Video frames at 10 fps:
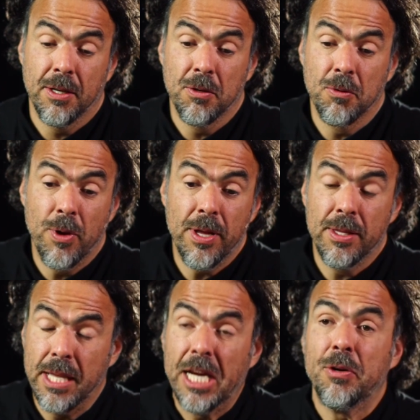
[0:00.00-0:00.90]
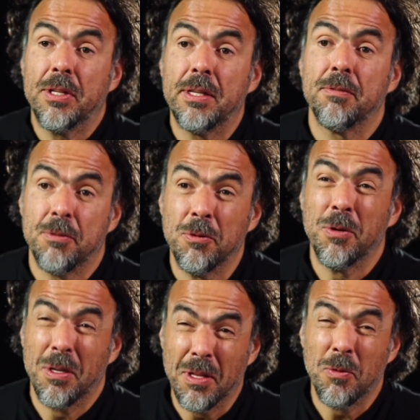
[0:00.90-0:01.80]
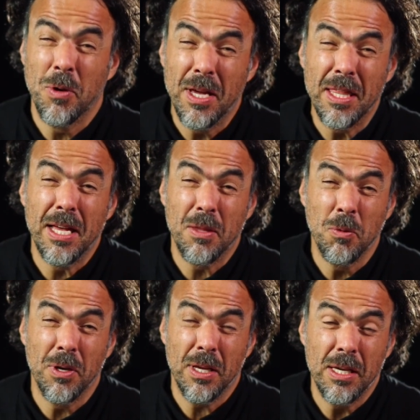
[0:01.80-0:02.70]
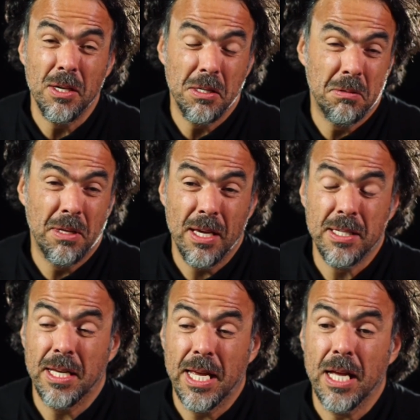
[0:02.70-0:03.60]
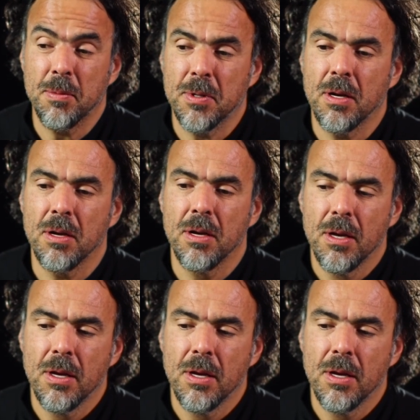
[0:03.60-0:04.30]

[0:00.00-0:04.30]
great narrative. You know, in the way that when he takes the camera,